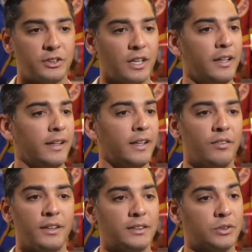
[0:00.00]
is shining and
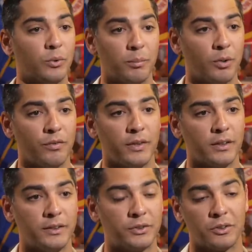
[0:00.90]
everything's going
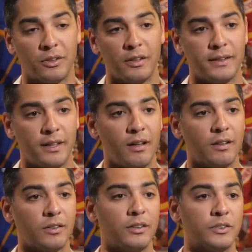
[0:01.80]
perfectly. True grit and
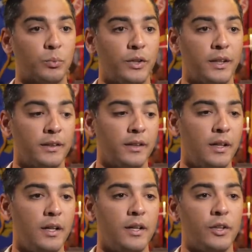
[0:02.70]
character is when,
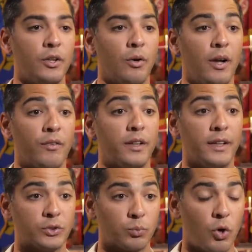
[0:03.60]
you know,
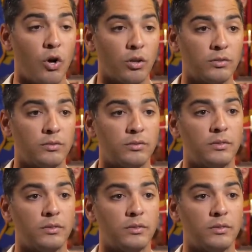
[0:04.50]
everything is wrong